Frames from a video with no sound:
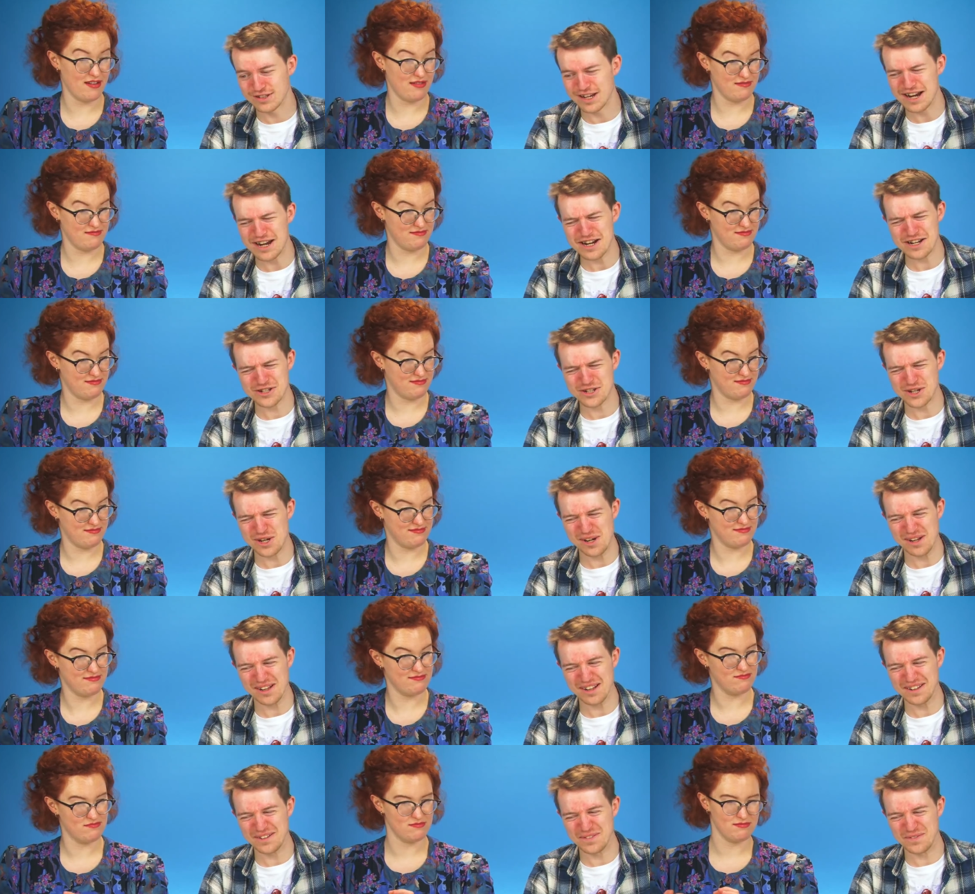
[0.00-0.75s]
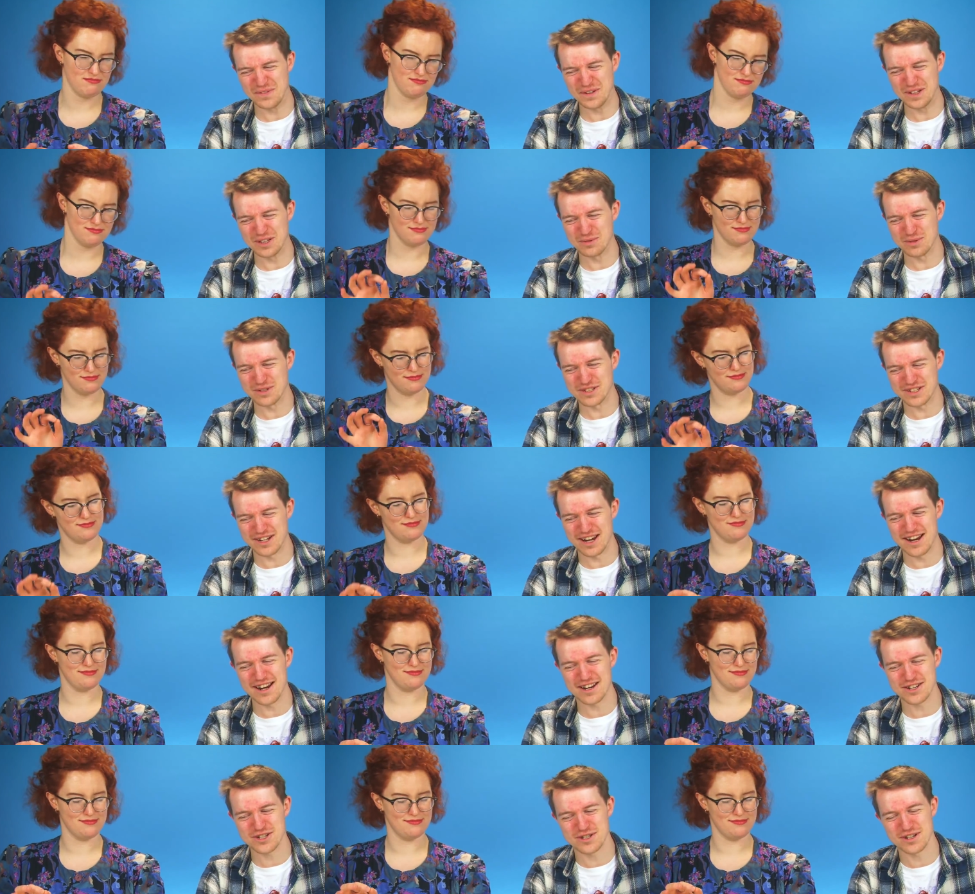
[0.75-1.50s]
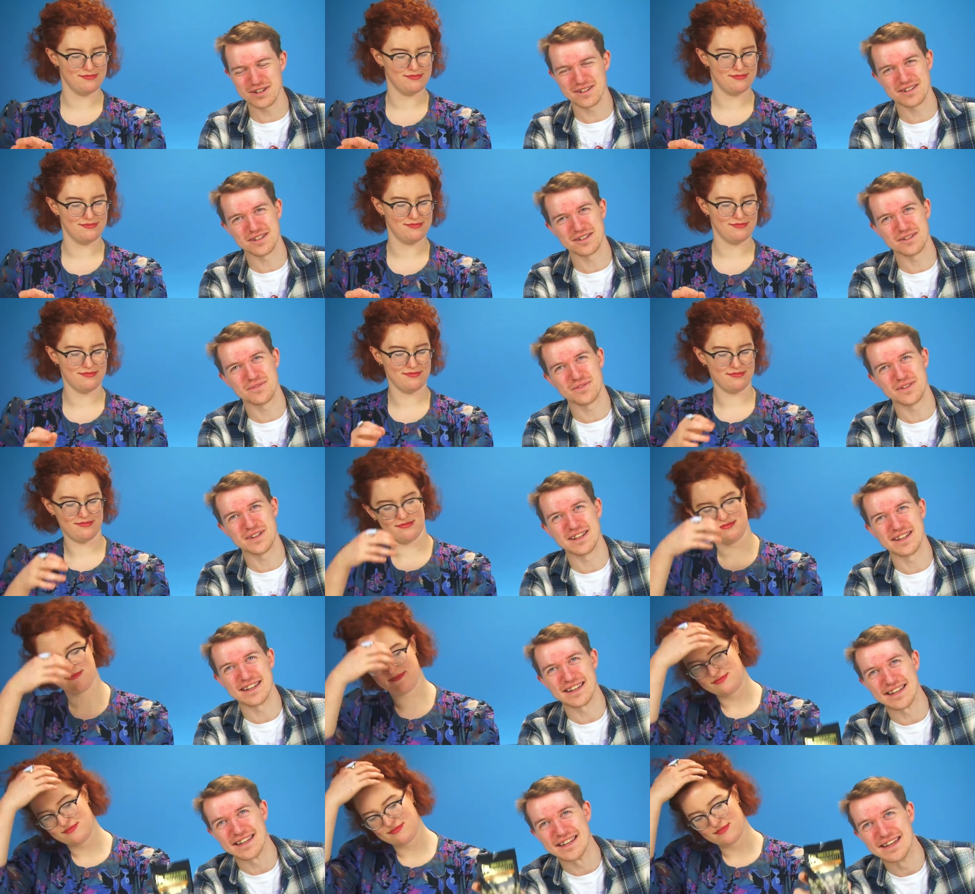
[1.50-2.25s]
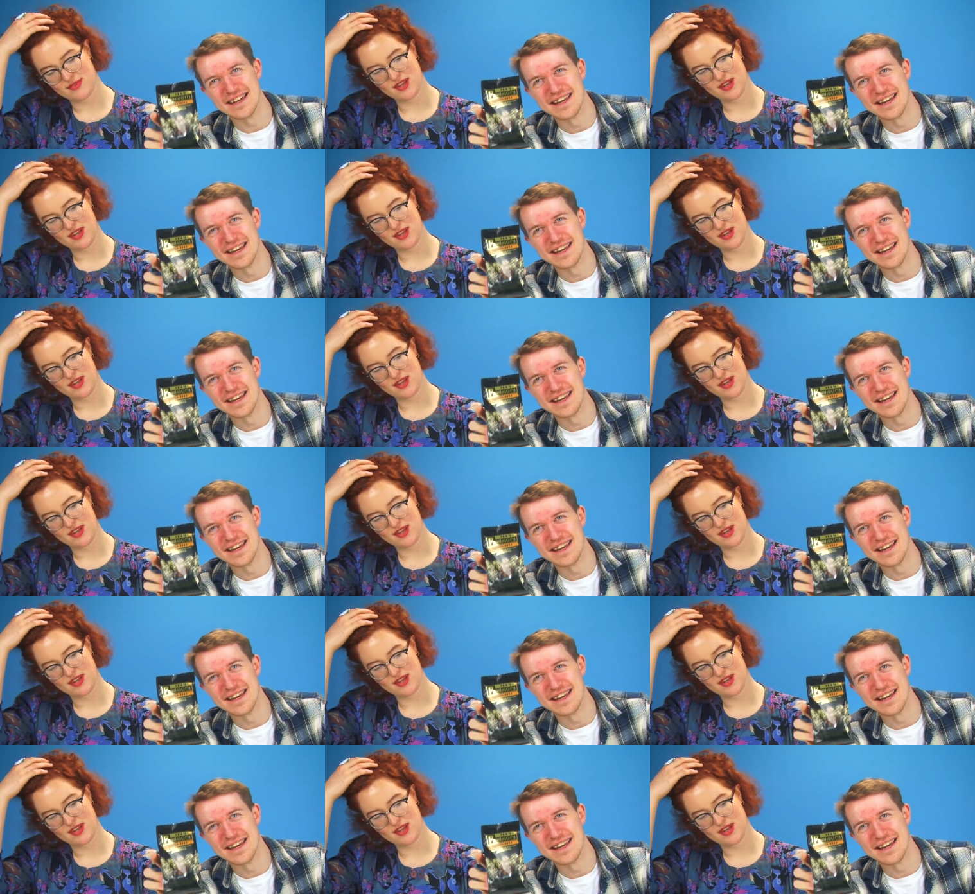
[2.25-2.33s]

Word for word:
Speaker 1: Dark chocolate filled with dark chocolate filling.